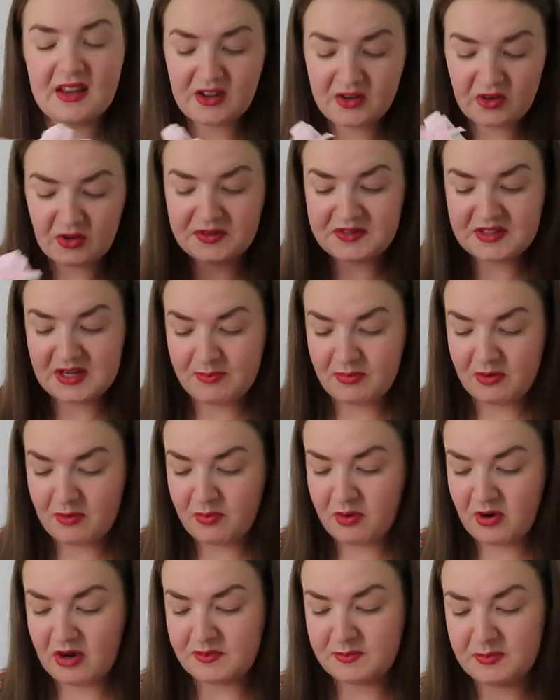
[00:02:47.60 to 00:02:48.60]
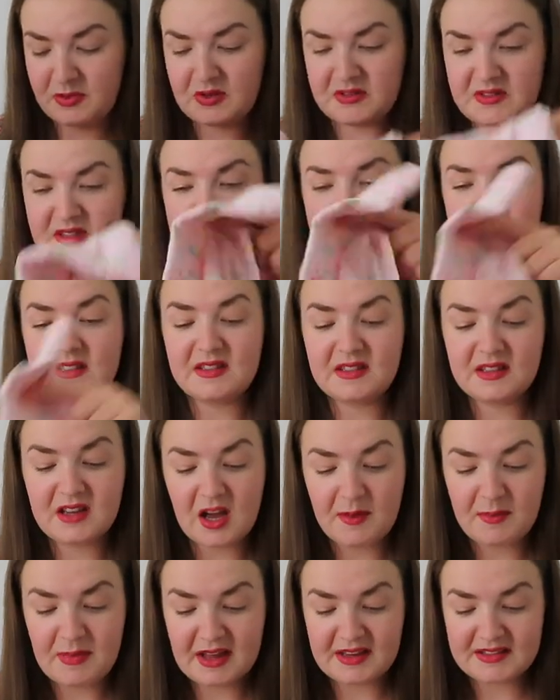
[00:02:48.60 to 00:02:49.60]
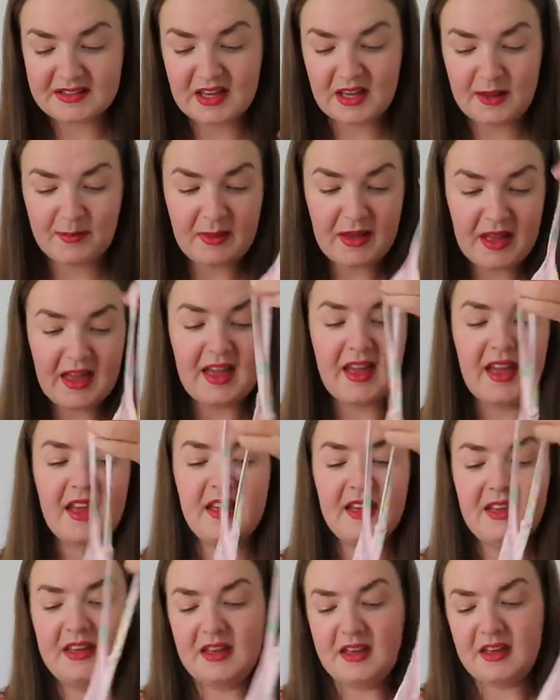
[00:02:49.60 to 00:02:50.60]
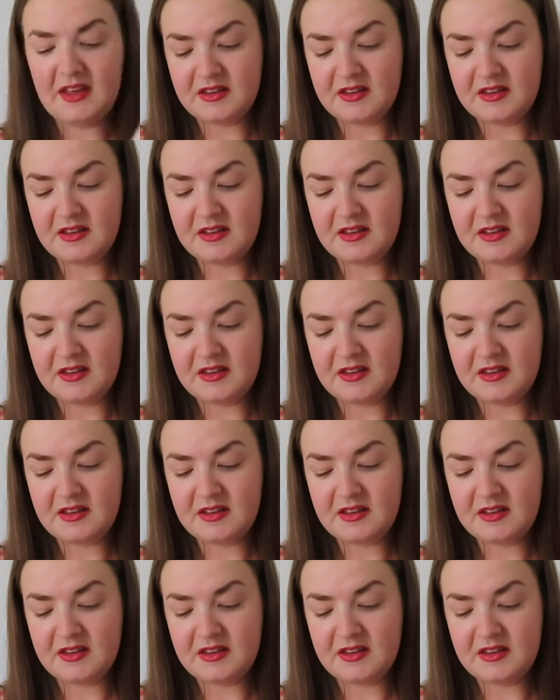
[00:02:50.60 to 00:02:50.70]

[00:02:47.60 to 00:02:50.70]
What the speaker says: are not a separate price because this did come as a pair.